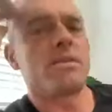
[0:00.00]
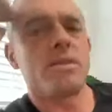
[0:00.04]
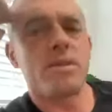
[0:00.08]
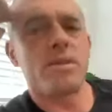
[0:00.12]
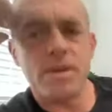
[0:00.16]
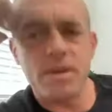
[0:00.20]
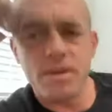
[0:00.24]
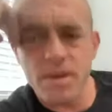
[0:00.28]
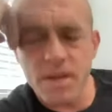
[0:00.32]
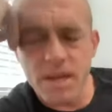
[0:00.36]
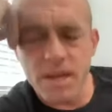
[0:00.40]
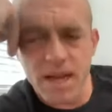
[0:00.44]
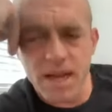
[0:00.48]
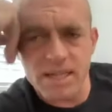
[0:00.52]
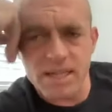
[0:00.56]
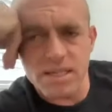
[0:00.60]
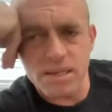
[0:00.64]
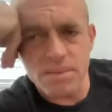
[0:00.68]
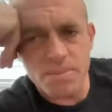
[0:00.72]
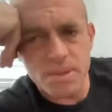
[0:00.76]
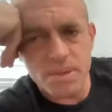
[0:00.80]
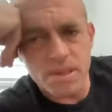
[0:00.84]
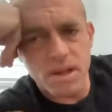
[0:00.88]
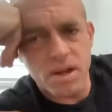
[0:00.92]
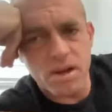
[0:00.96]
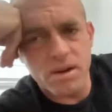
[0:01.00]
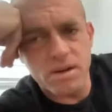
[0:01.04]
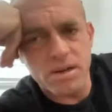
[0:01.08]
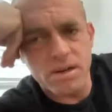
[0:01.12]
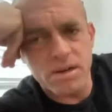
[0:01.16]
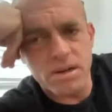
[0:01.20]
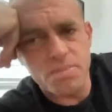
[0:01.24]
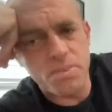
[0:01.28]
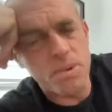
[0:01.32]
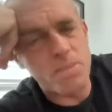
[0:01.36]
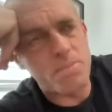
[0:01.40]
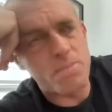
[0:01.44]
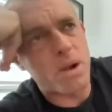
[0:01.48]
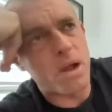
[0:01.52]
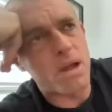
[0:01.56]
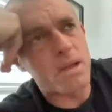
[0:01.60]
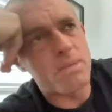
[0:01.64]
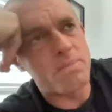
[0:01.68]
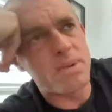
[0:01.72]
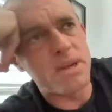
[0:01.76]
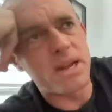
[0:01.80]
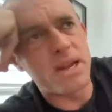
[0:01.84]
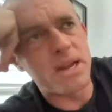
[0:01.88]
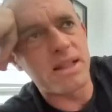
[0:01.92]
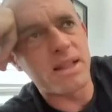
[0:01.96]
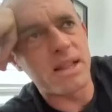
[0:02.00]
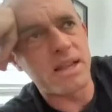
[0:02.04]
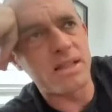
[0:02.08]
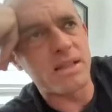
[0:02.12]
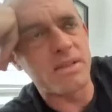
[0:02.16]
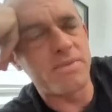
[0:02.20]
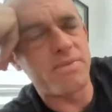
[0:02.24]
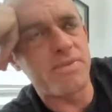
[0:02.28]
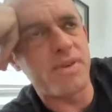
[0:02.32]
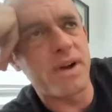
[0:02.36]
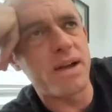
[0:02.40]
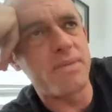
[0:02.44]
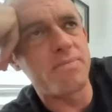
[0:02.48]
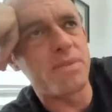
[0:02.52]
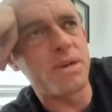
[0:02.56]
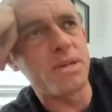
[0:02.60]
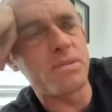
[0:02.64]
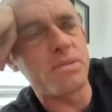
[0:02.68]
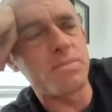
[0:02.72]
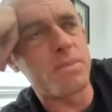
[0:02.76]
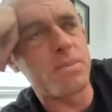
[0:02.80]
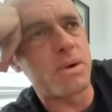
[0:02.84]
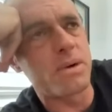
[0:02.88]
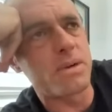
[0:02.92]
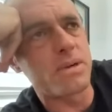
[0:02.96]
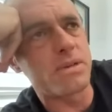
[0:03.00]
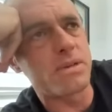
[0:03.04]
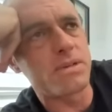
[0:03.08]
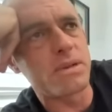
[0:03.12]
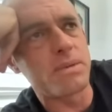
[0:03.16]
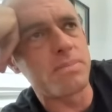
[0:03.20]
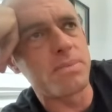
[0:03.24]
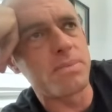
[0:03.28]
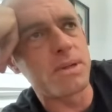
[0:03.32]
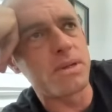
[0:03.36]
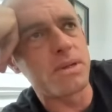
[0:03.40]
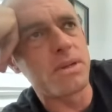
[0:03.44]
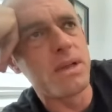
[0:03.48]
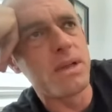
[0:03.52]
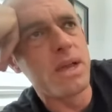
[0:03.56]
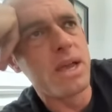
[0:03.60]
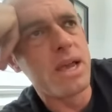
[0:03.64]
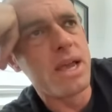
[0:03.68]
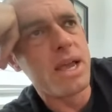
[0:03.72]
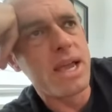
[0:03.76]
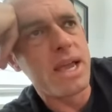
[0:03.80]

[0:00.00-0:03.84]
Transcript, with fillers: So it, it actually been longer. We'd probably been at like the five month mark or something.